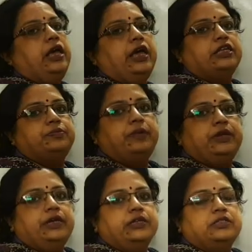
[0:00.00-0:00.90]

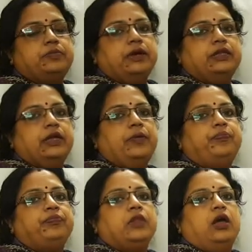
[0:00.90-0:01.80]
experienced by the
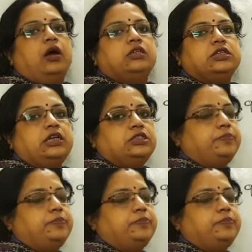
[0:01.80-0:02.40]
charge